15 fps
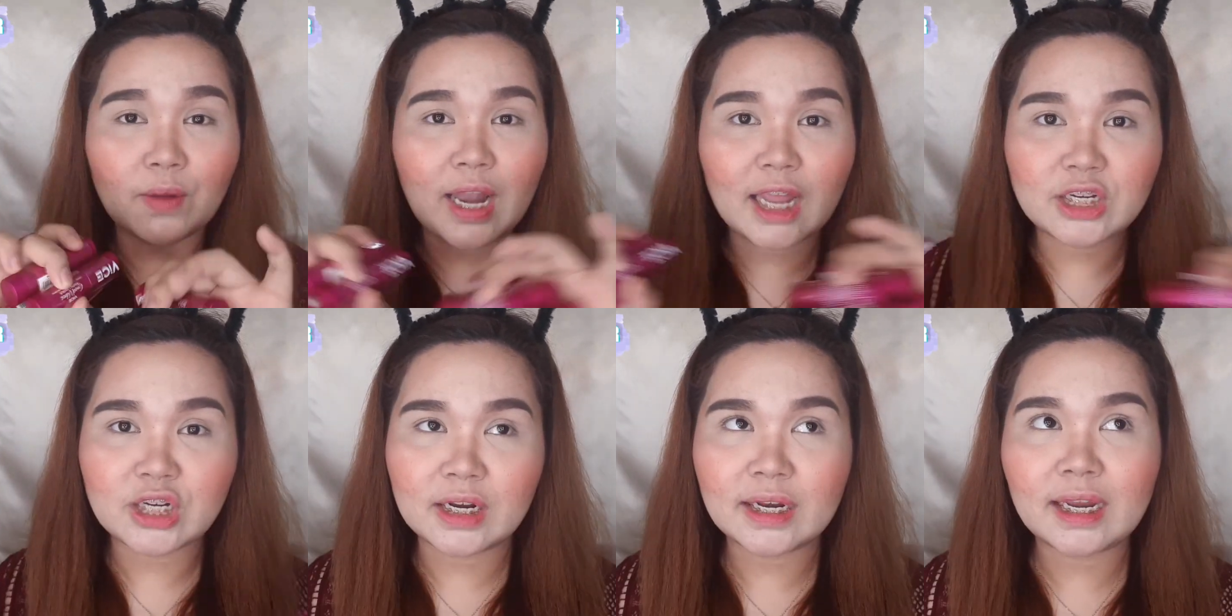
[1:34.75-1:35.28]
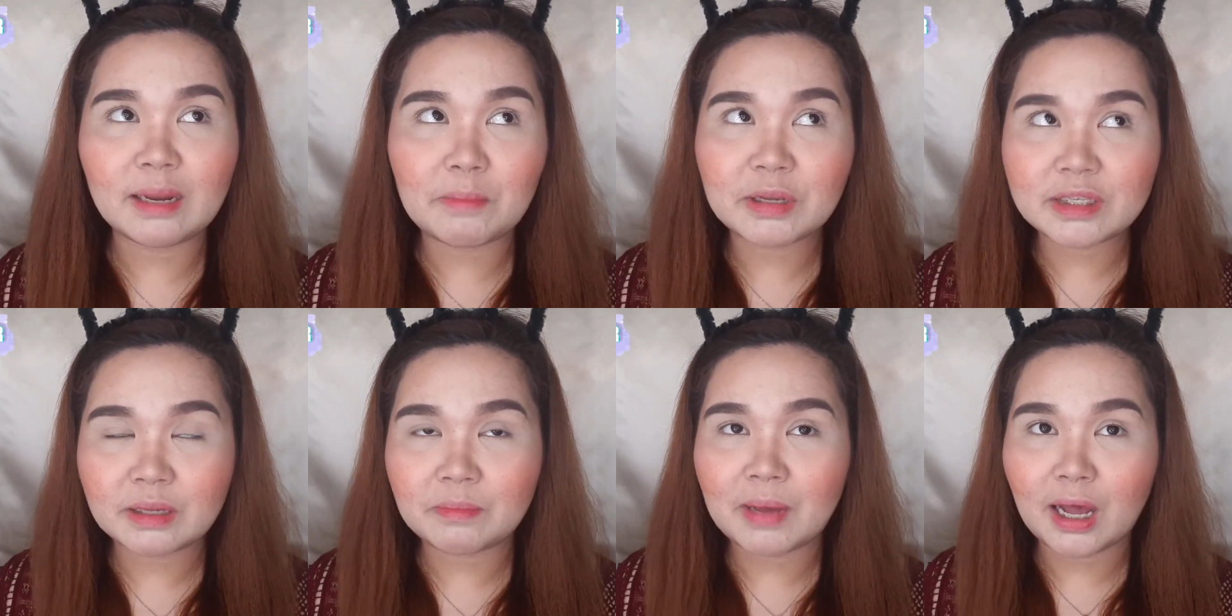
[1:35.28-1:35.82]
Wala siyang
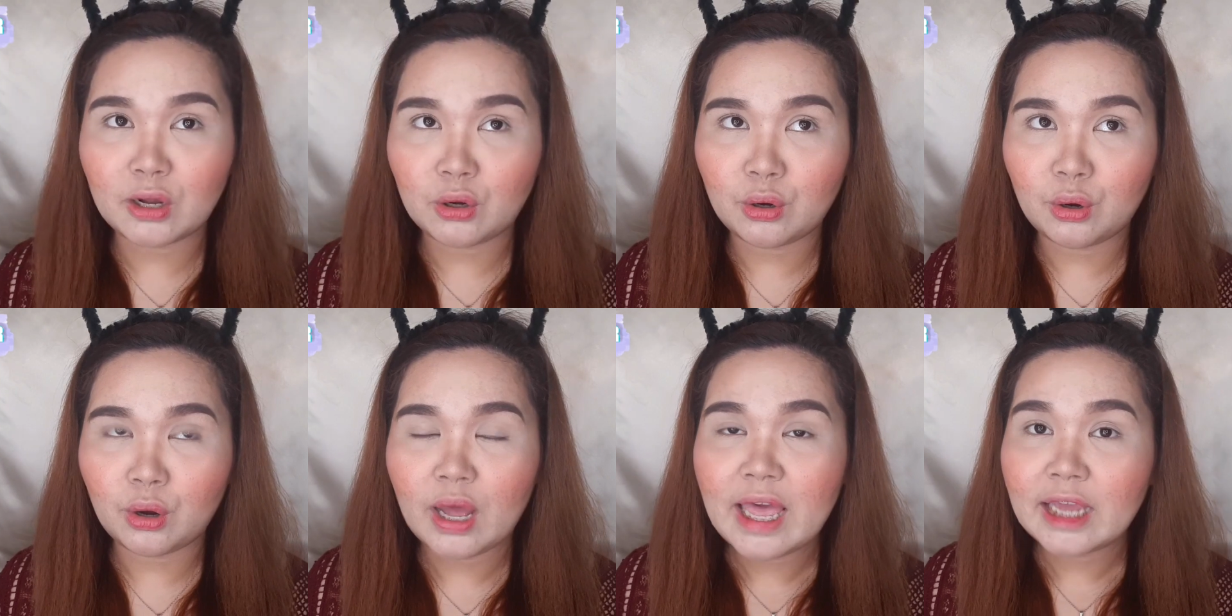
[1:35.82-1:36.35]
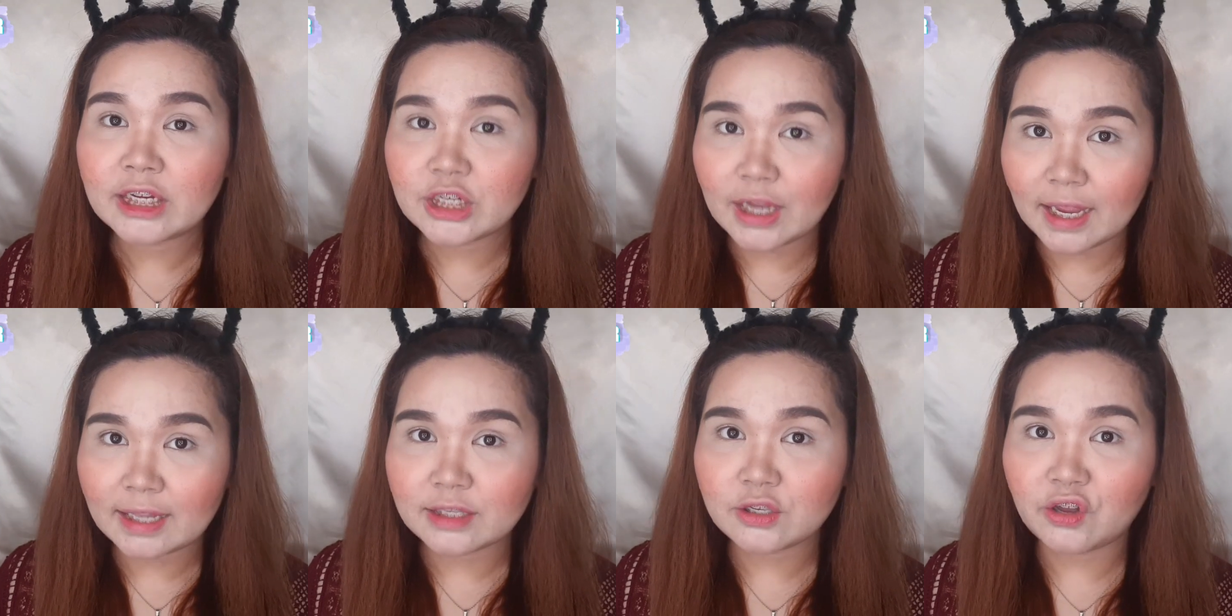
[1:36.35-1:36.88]
nilabas na bagong
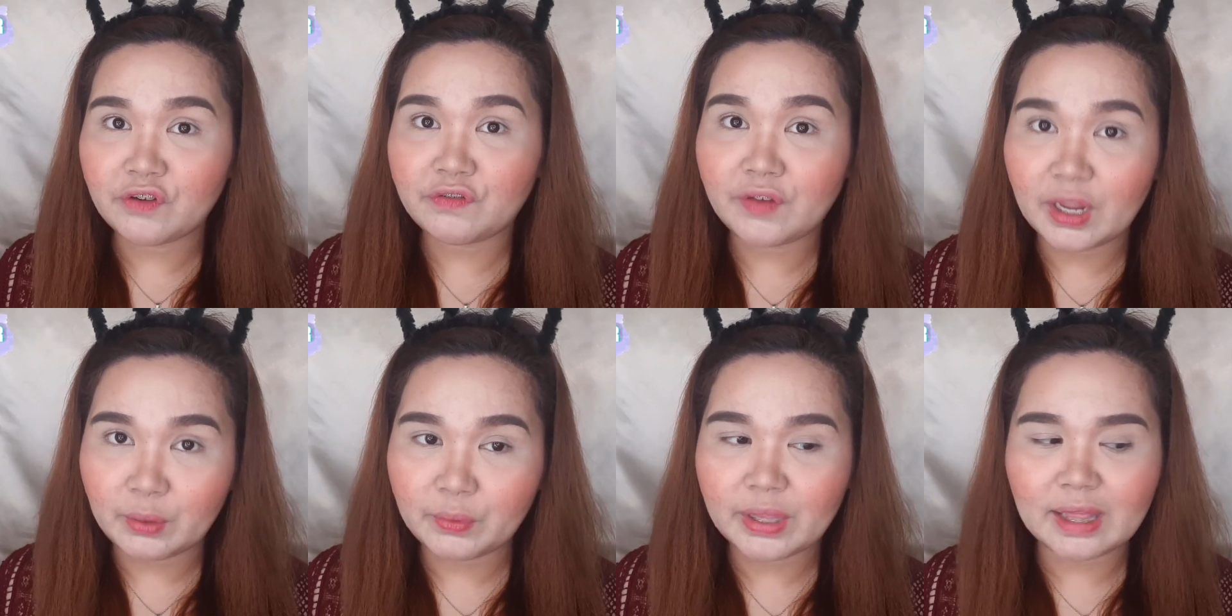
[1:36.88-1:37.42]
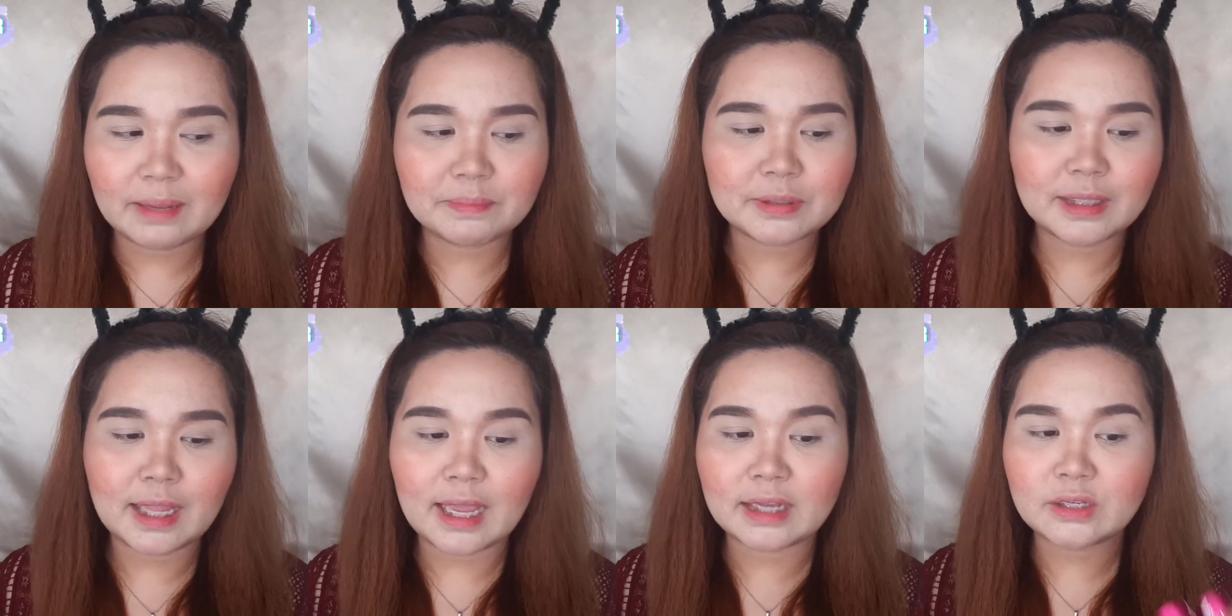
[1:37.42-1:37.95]
shades of liquid
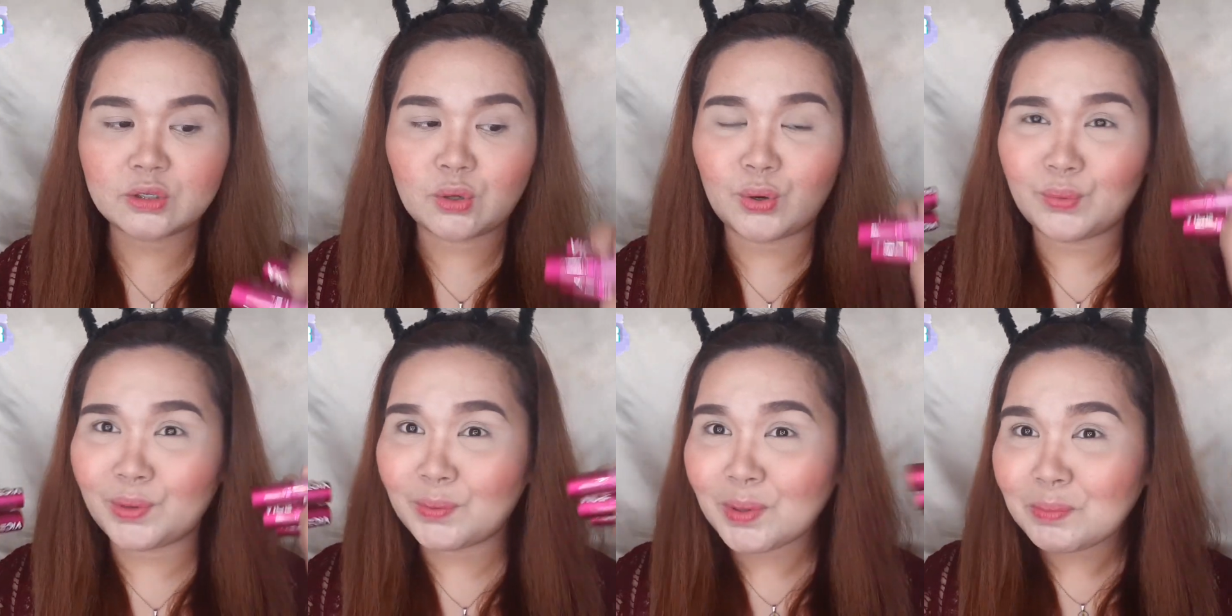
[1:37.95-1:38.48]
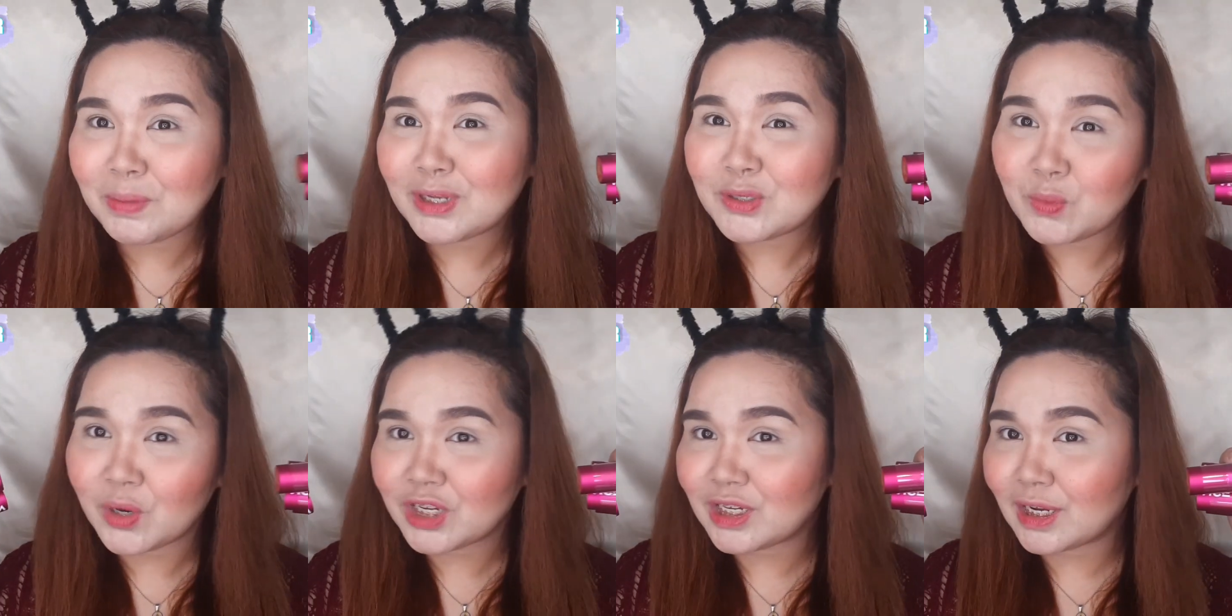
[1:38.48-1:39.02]
lipstick. So, we will be
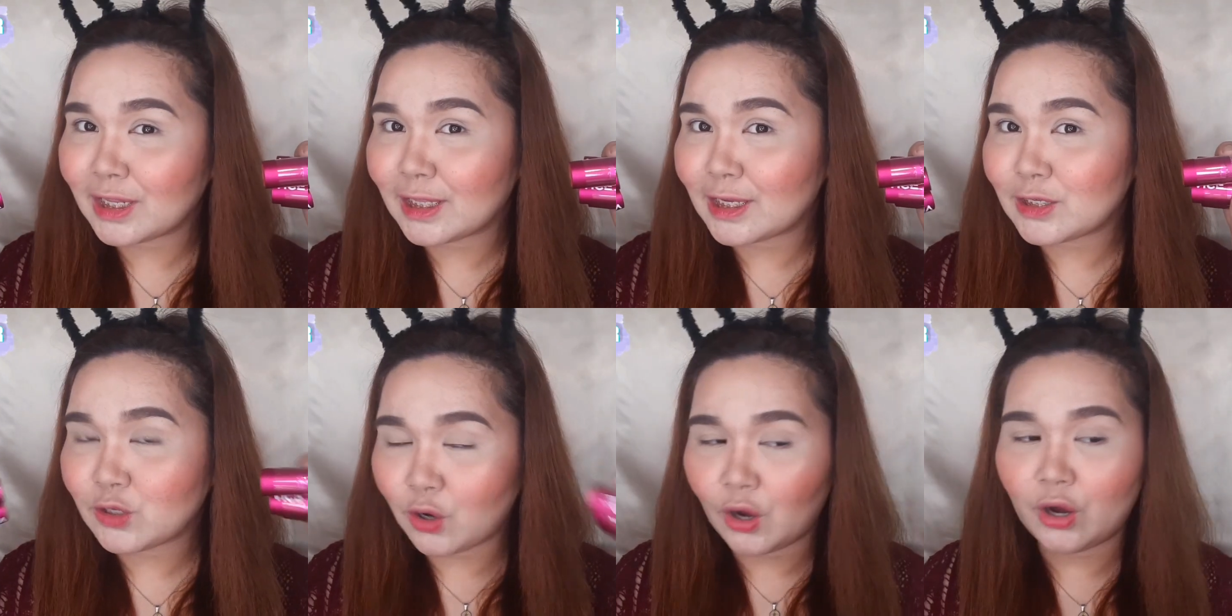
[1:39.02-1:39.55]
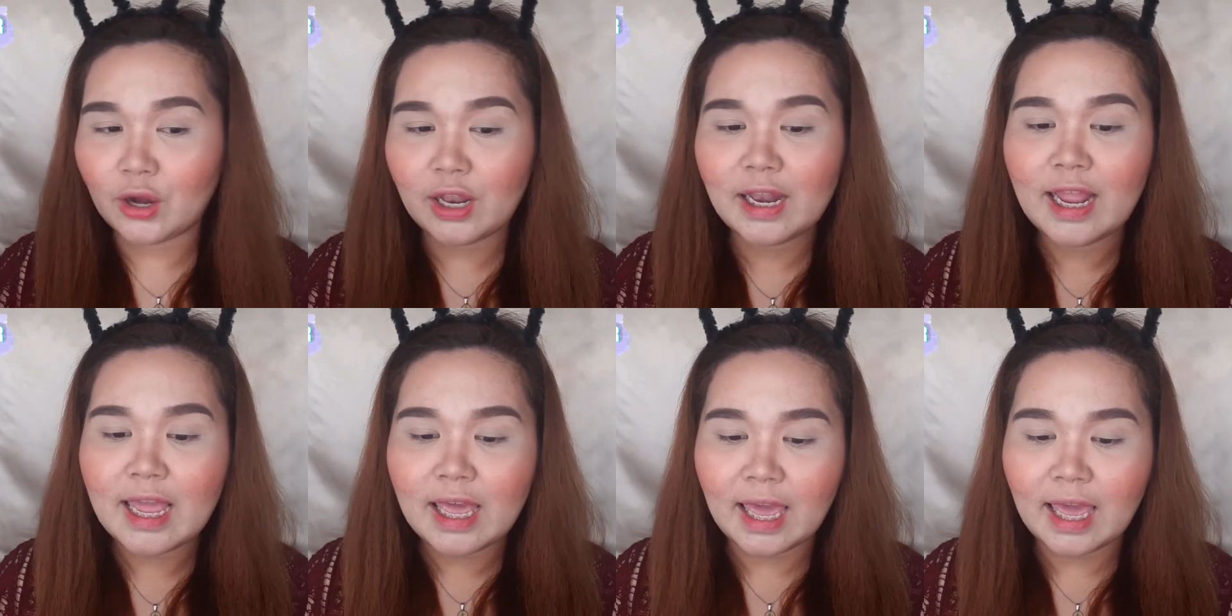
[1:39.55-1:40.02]
swatching this all.